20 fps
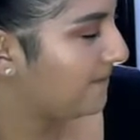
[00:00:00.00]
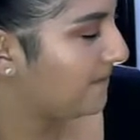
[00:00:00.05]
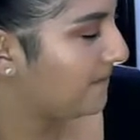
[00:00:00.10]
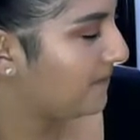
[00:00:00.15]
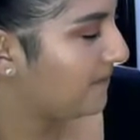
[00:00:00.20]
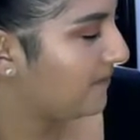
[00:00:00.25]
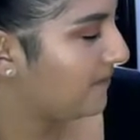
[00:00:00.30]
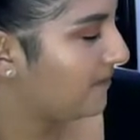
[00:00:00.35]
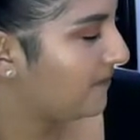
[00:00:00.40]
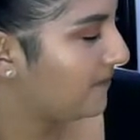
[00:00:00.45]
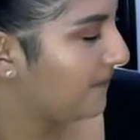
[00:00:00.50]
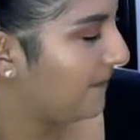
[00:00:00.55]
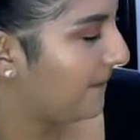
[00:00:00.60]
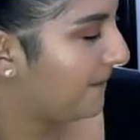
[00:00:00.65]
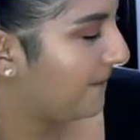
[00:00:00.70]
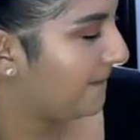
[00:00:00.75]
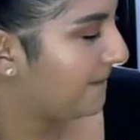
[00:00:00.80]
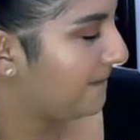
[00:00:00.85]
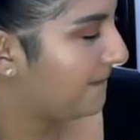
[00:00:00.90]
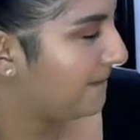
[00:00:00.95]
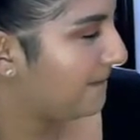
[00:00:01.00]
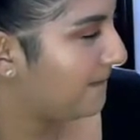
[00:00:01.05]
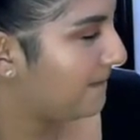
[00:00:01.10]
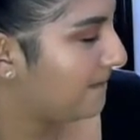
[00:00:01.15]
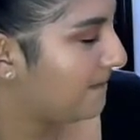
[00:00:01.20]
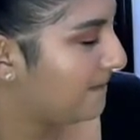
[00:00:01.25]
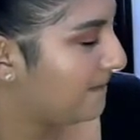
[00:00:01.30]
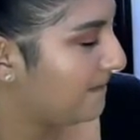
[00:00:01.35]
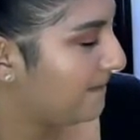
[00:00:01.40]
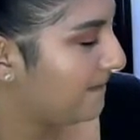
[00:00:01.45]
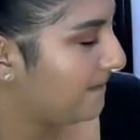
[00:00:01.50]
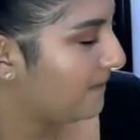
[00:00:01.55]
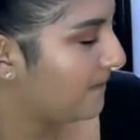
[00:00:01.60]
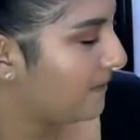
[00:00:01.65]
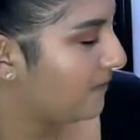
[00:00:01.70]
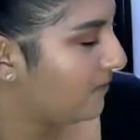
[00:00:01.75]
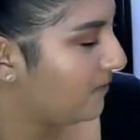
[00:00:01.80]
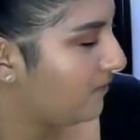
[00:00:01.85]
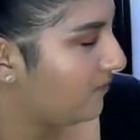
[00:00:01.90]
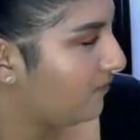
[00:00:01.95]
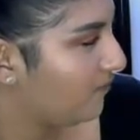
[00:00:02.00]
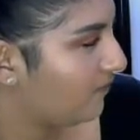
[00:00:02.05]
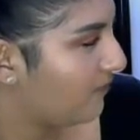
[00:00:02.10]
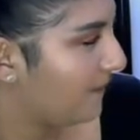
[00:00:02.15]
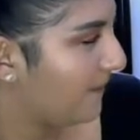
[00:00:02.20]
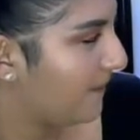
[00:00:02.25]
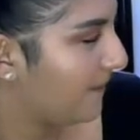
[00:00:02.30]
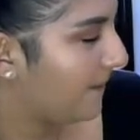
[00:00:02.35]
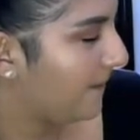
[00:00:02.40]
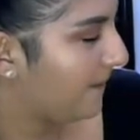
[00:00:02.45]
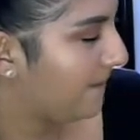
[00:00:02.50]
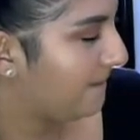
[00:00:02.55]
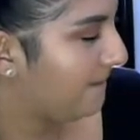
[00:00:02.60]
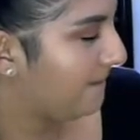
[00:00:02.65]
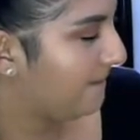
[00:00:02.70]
(silent)